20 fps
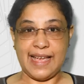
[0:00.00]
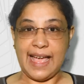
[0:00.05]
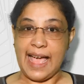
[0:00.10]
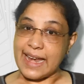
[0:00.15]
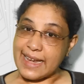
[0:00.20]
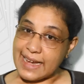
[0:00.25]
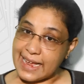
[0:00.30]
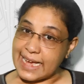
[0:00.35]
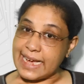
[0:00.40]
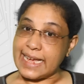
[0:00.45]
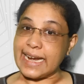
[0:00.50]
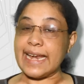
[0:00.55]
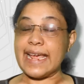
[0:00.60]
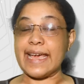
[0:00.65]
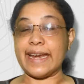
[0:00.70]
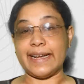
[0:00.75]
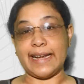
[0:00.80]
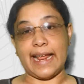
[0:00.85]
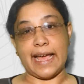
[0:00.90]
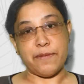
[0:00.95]
And
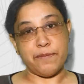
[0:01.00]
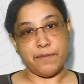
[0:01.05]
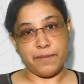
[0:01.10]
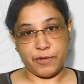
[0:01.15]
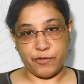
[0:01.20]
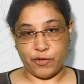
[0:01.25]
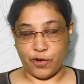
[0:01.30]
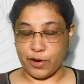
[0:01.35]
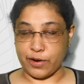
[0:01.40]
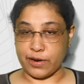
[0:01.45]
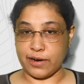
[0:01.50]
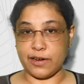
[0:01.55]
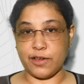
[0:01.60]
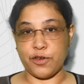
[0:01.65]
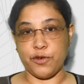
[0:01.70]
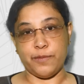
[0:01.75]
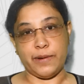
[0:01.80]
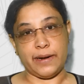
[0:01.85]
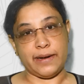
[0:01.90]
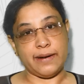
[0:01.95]
earlier time, before
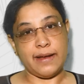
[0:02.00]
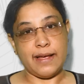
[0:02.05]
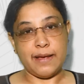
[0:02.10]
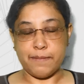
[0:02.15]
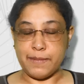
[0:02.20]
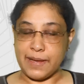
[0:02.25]
human